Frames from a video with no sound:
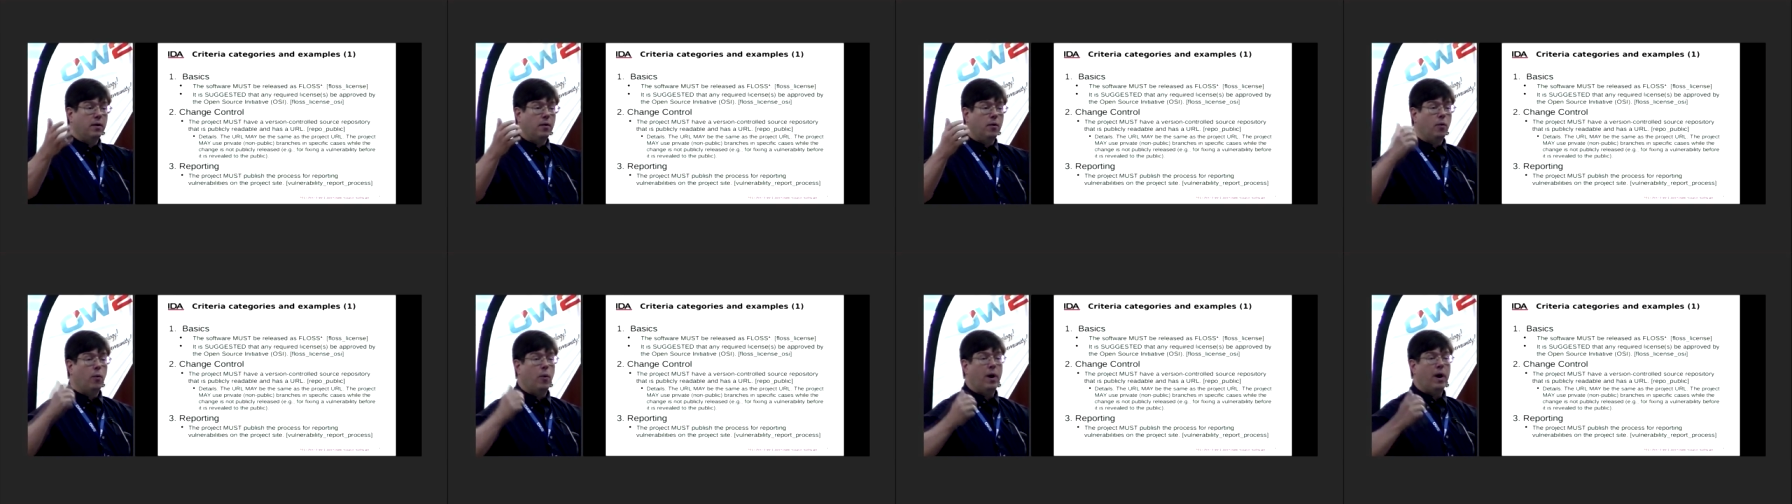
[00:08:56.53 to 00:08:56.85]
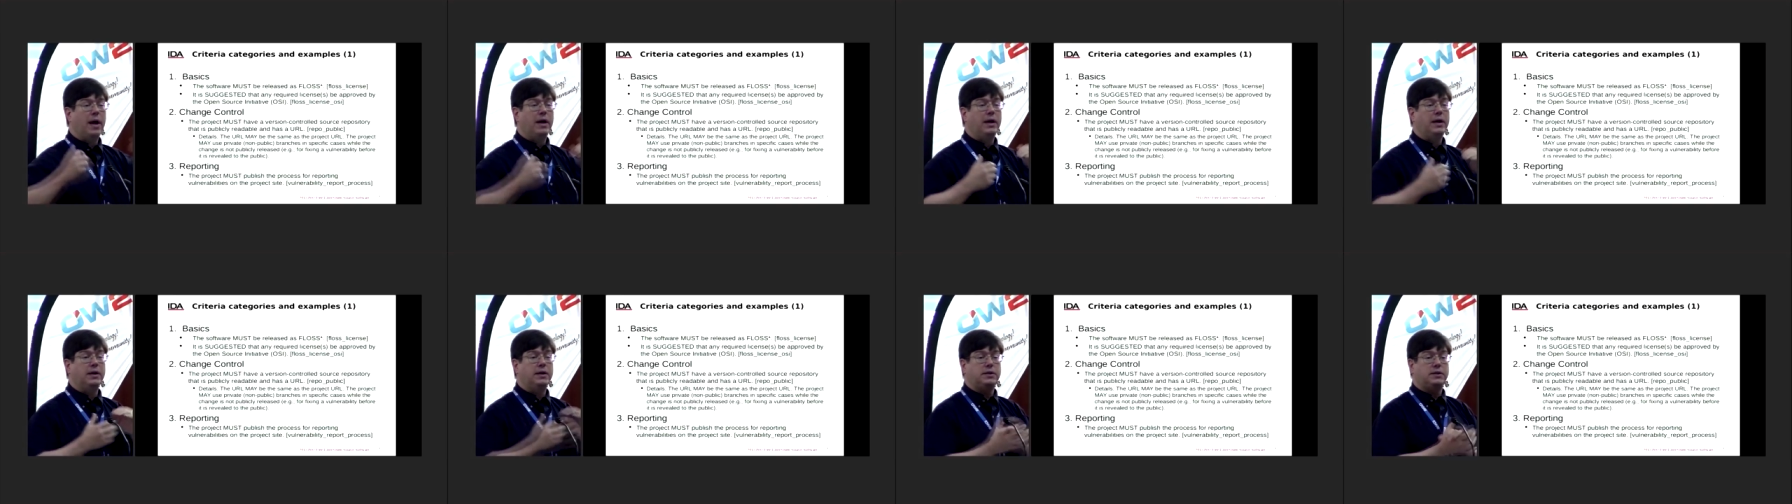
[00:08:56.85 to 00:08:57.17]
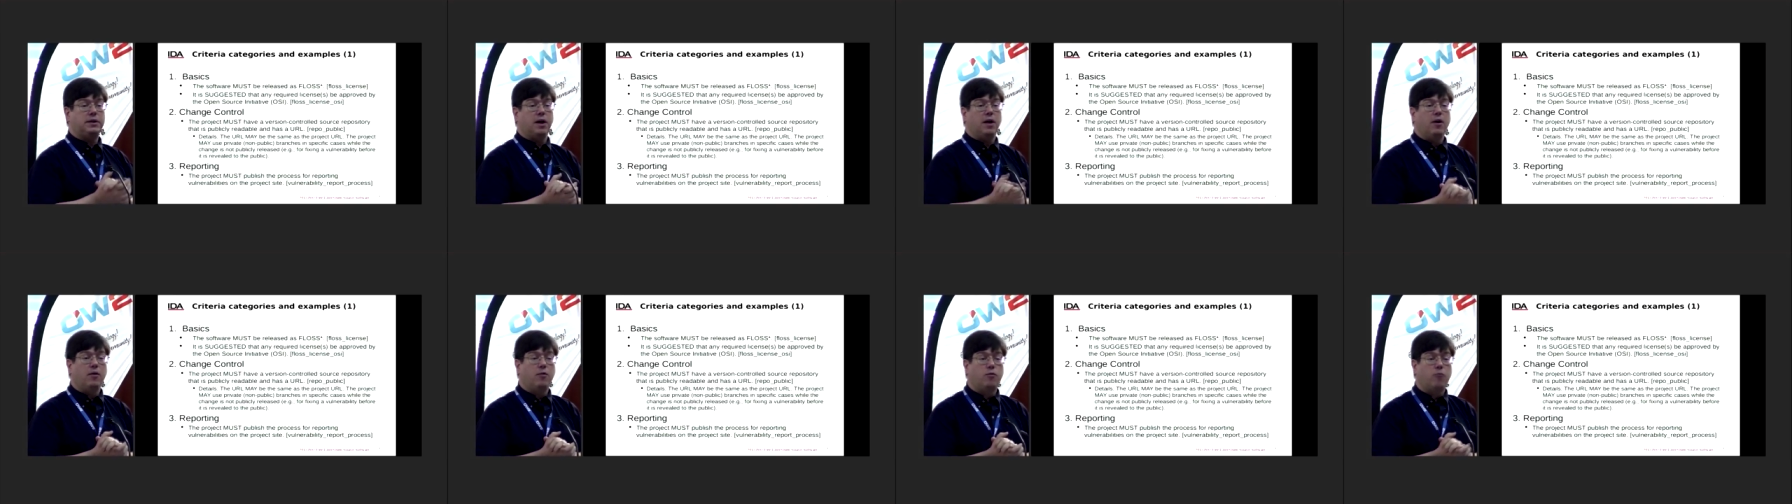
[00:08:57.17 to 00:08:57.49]
ways
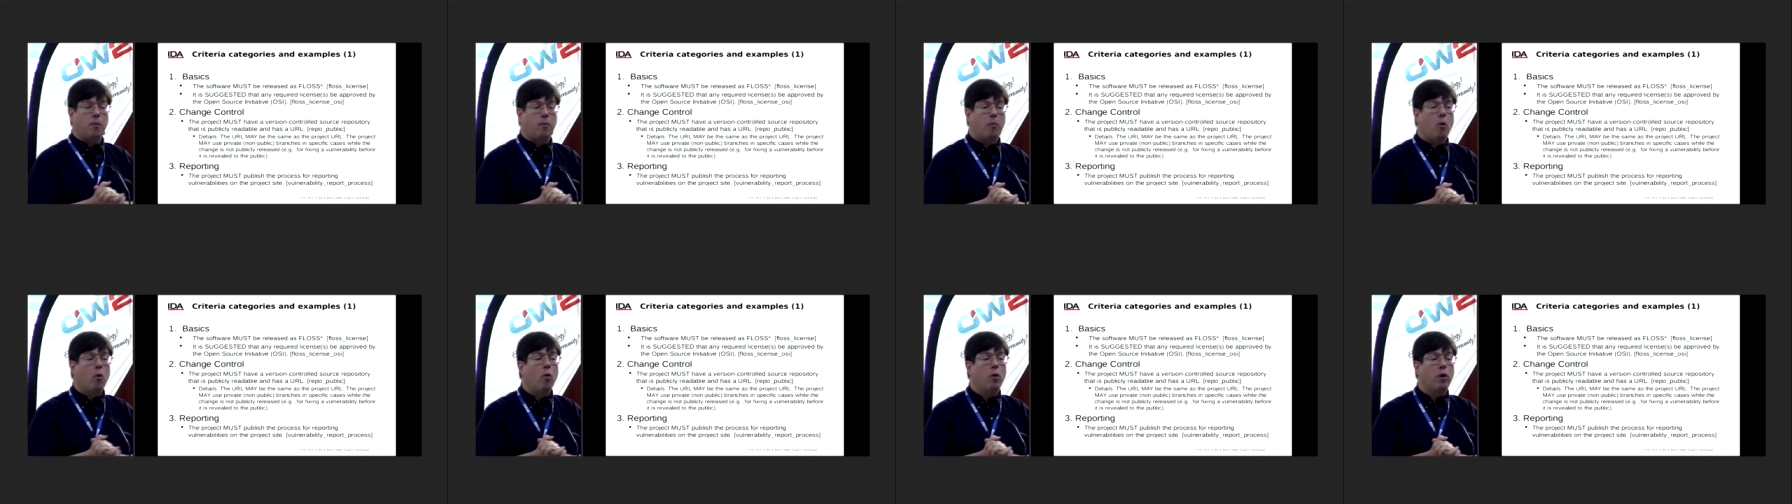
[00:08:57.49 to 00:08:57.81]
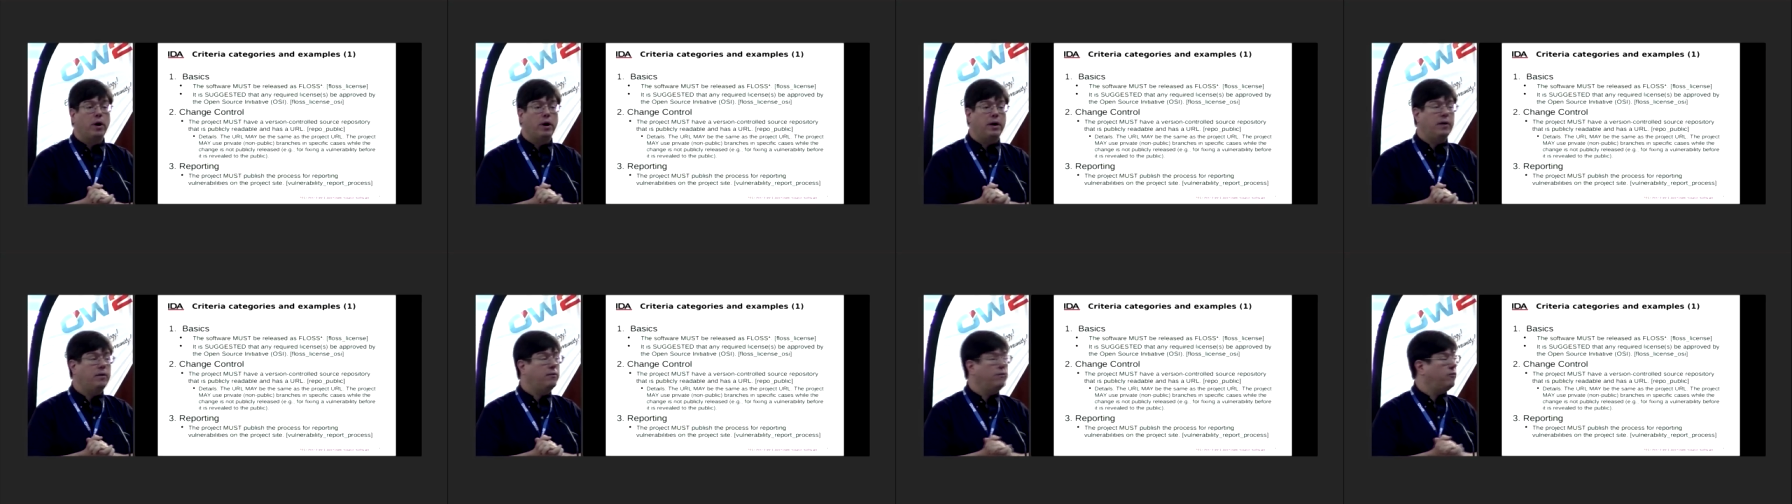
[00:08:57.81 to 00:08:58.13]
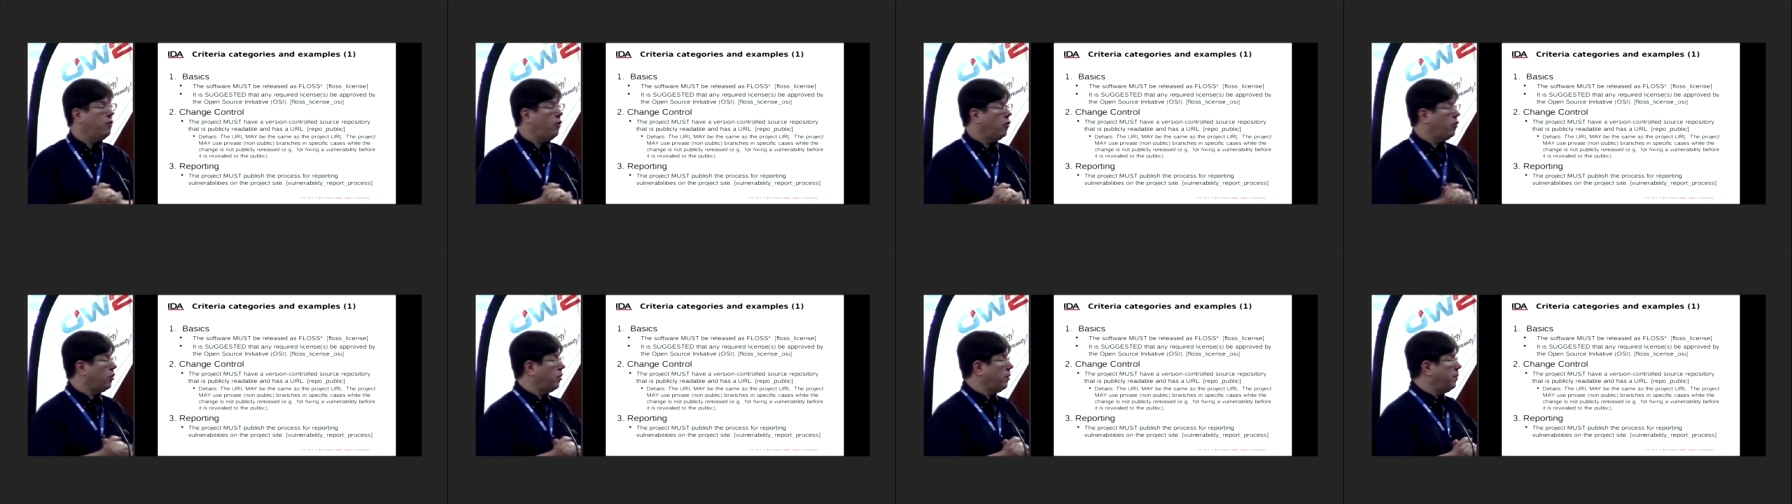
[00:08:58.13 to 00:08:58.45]
of reporting
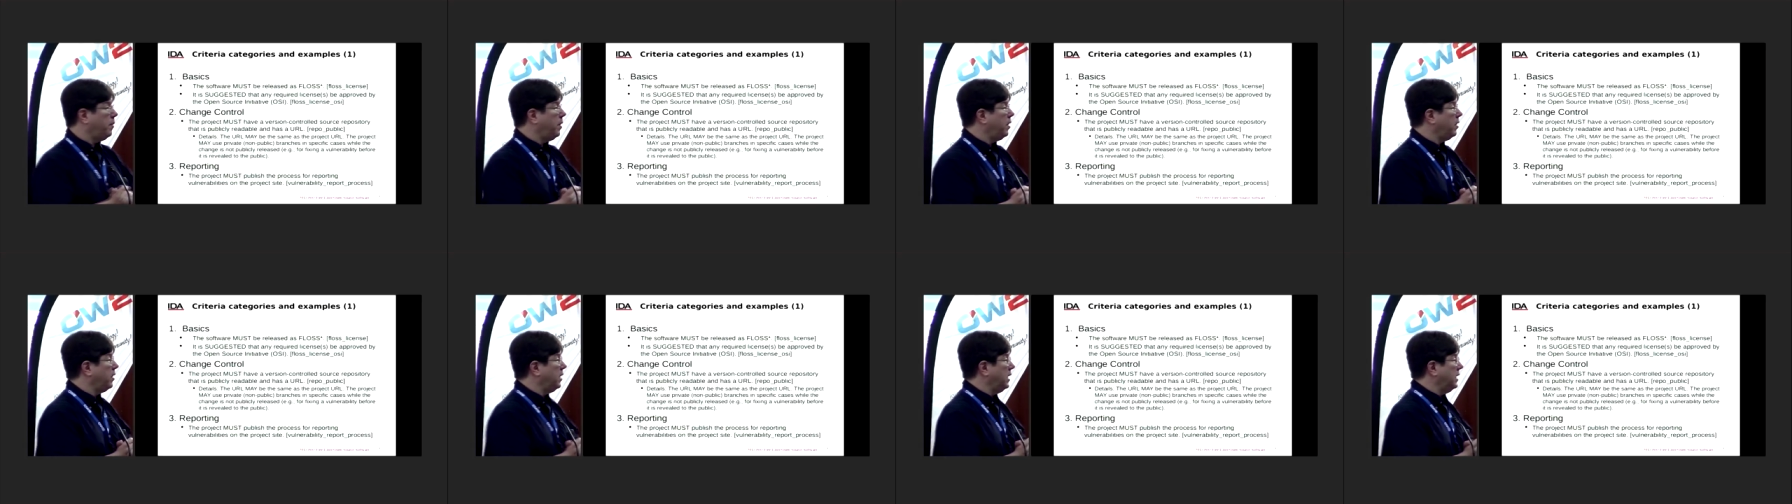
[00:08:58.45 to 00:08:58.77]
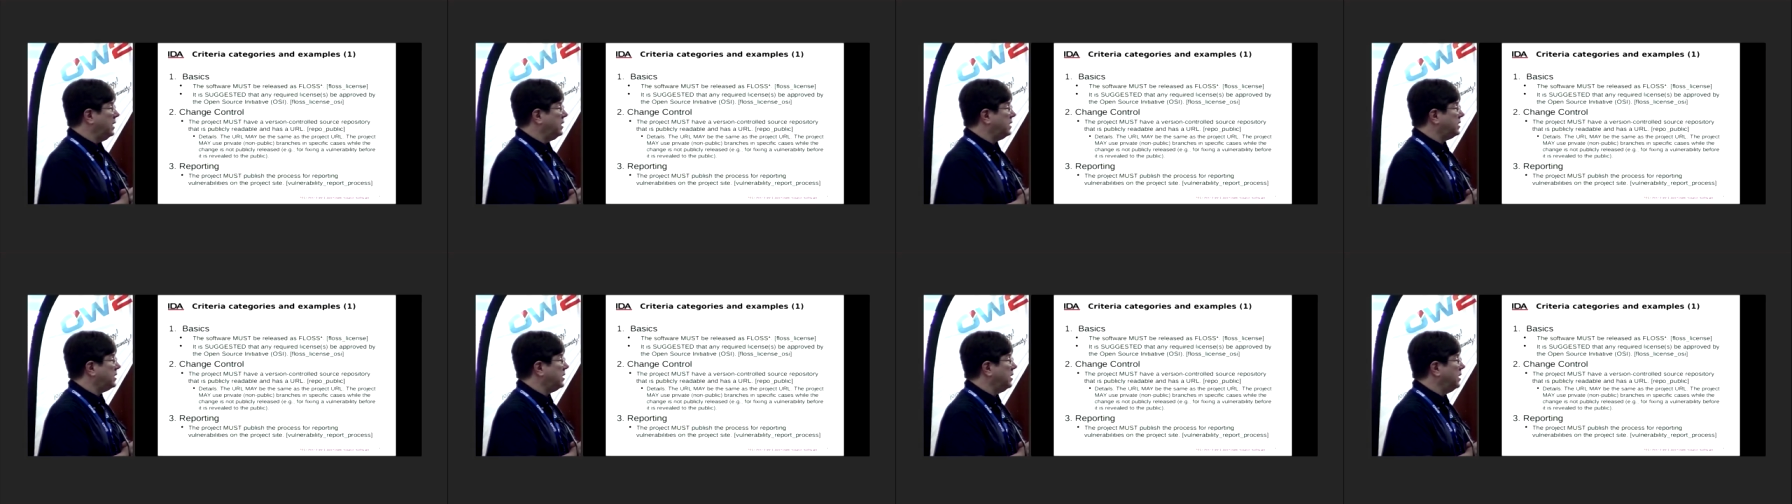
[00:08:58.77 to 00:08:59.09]
vulnerabilities.